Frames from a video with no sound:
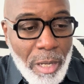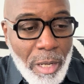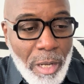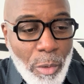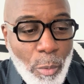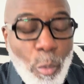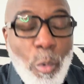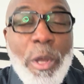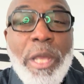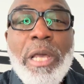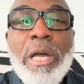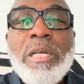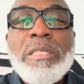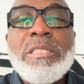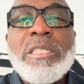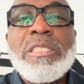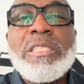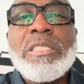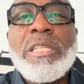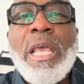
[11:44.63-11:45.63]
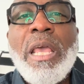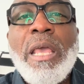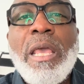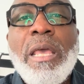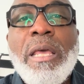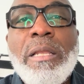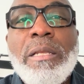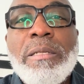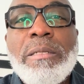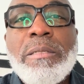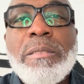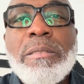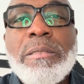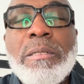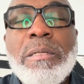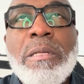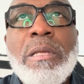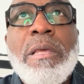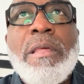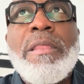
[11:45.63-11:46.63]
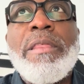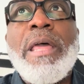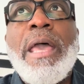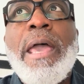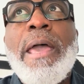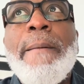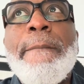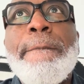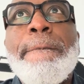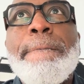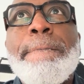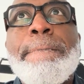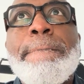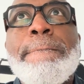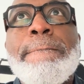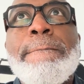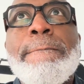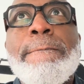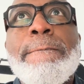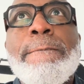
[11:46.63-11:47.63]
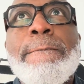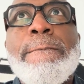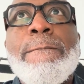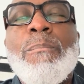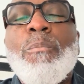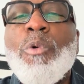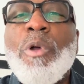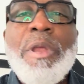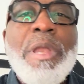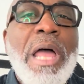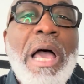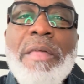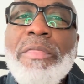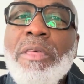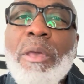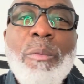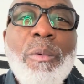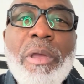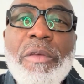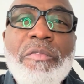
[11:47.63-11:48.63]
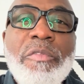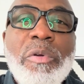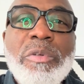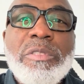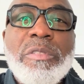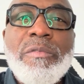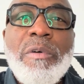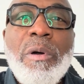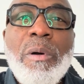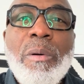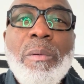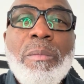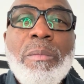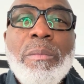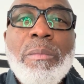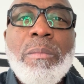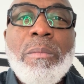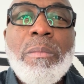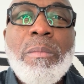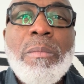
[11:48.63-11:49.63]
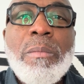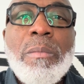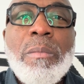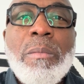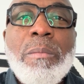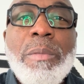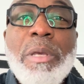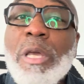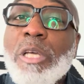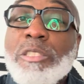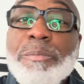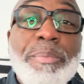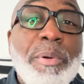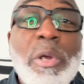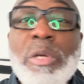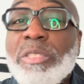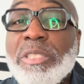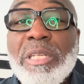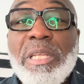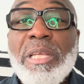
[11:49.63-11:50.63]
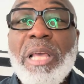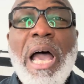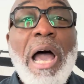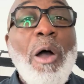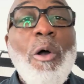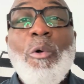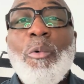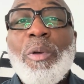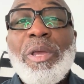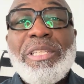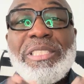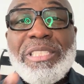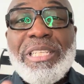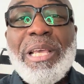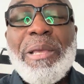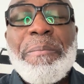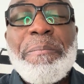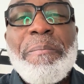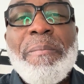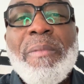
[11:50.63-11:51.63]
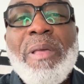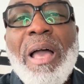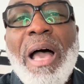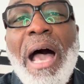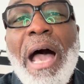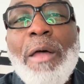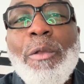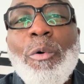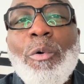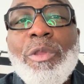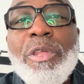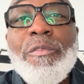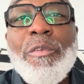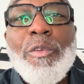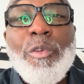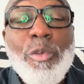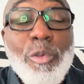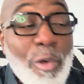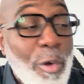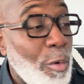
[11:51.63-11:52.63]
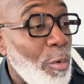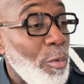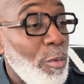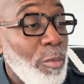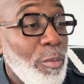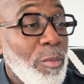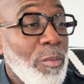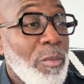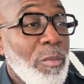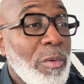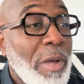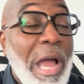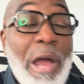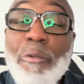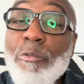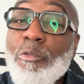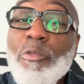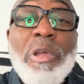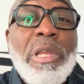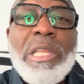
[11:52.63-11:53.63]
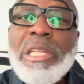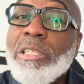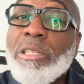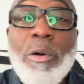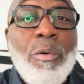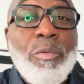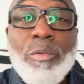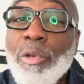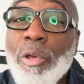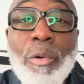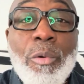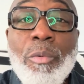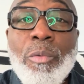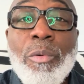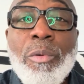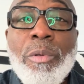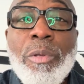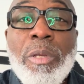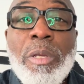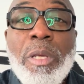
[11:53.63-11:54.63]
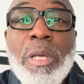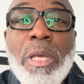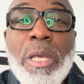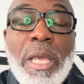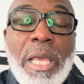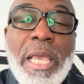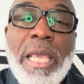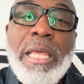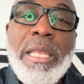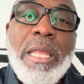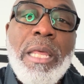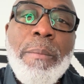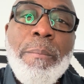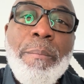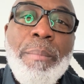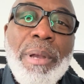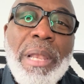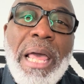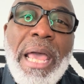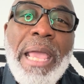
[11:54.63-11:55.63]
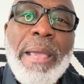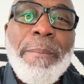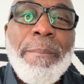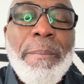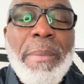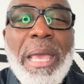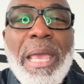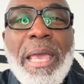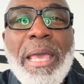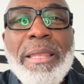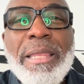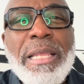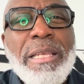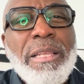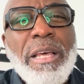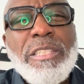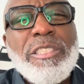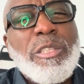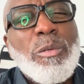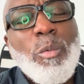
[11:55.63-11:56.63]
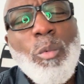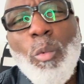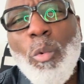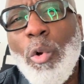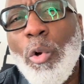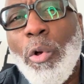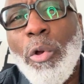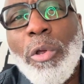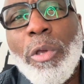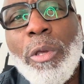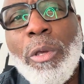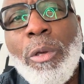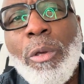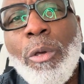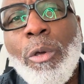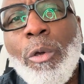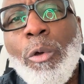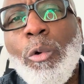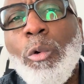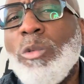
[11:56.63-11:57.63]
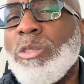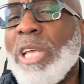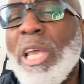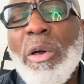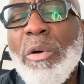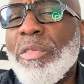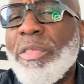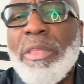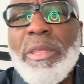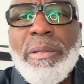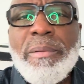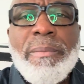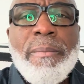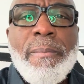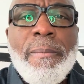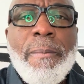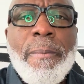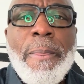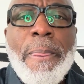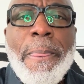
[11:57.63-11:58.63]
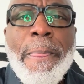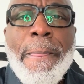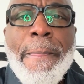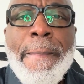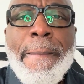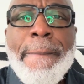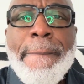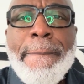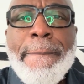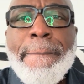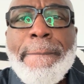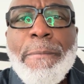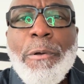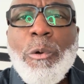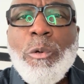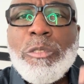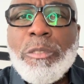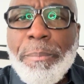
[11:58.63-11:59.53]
we understand that we're not that way, first of all. Because personally, I always say, I don't even know, I really don't know any black man that doesn't work who's healthy, who's